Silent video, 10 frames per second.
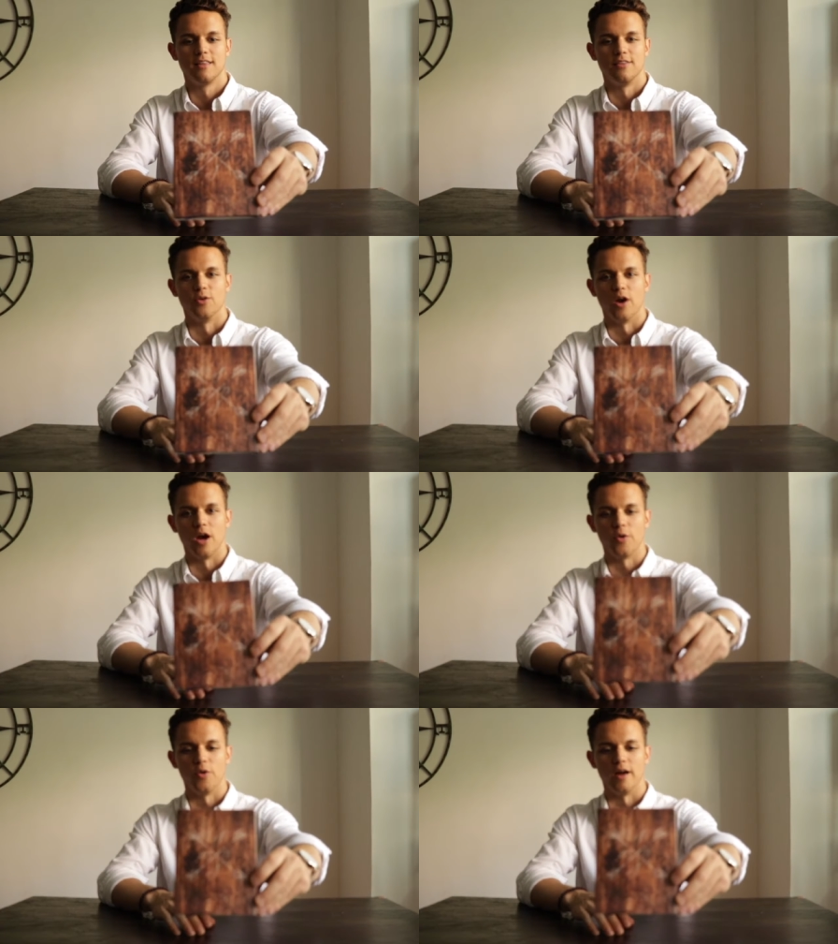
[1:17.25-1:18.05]
Their
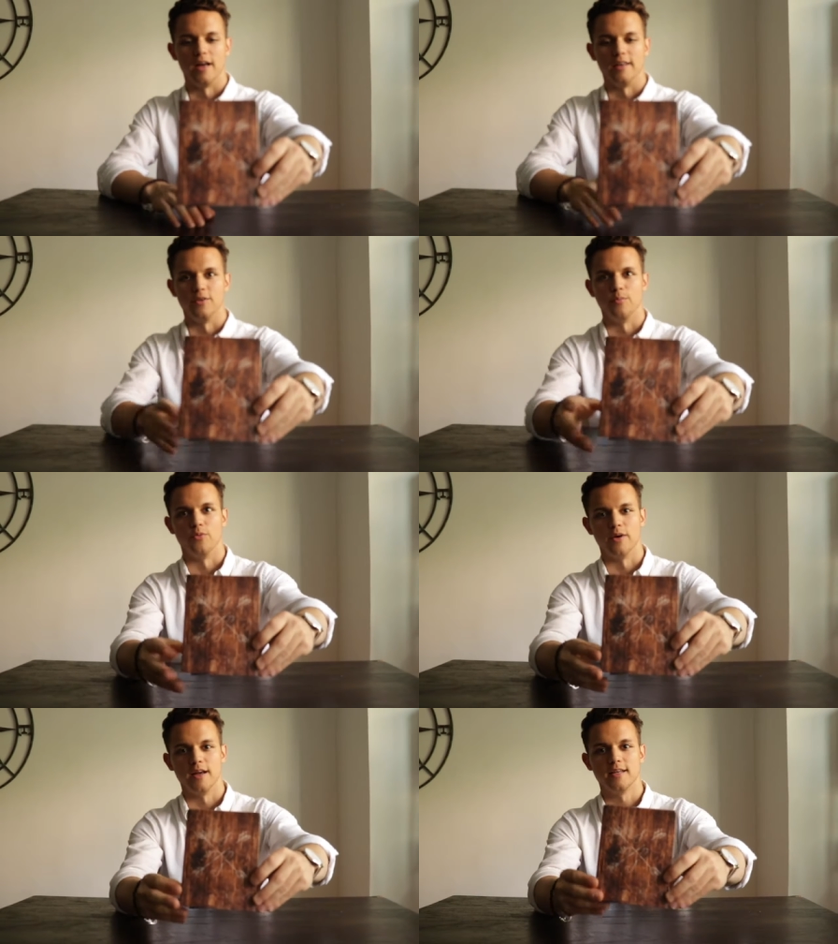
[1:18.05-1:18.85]
arrowhead, their
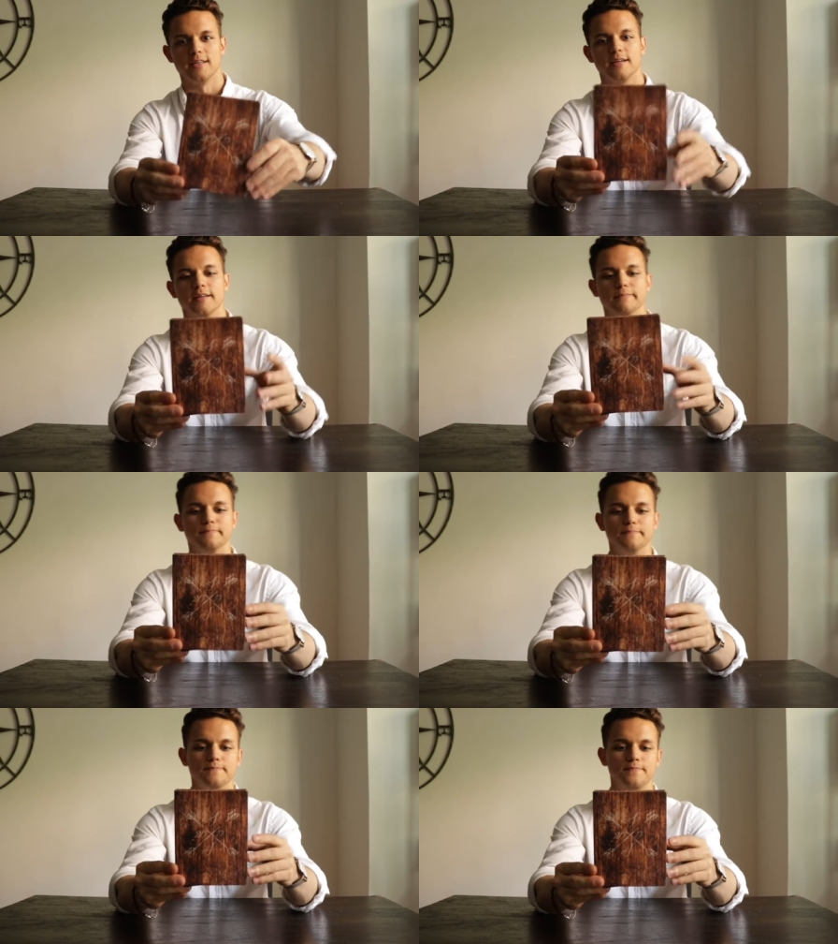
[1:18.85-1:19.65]
brand, um,